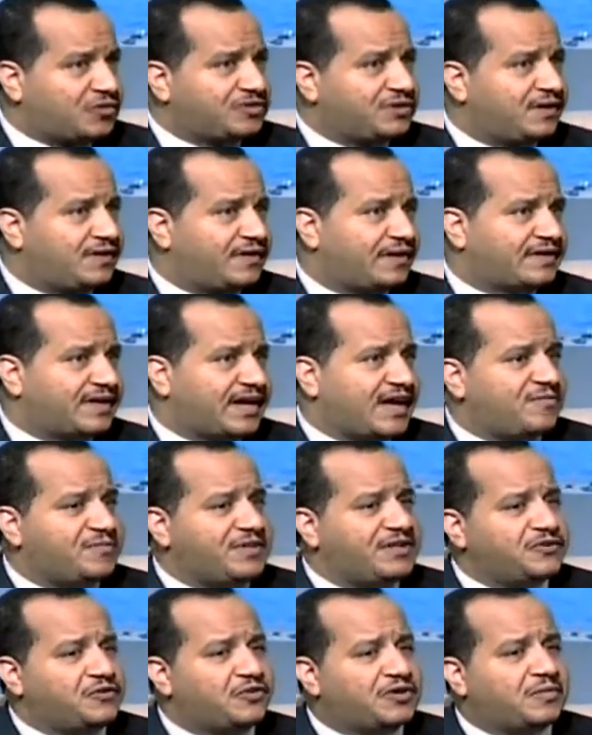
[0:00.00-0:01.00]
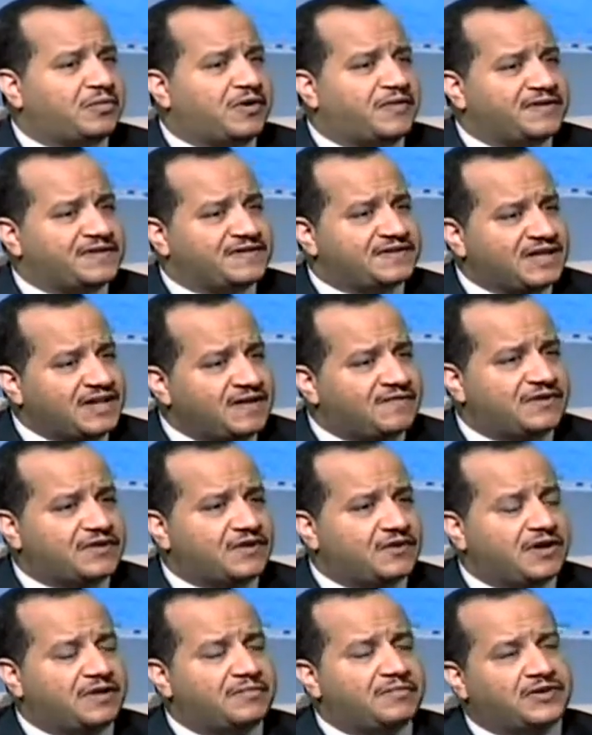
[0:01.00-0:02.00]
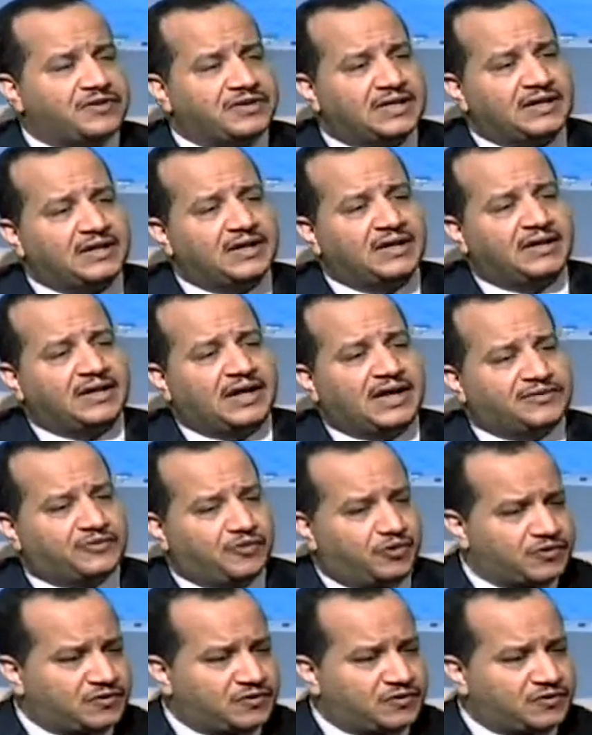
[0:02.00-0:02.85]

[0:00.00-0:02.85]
this model that I have been talking about, this EFQM model,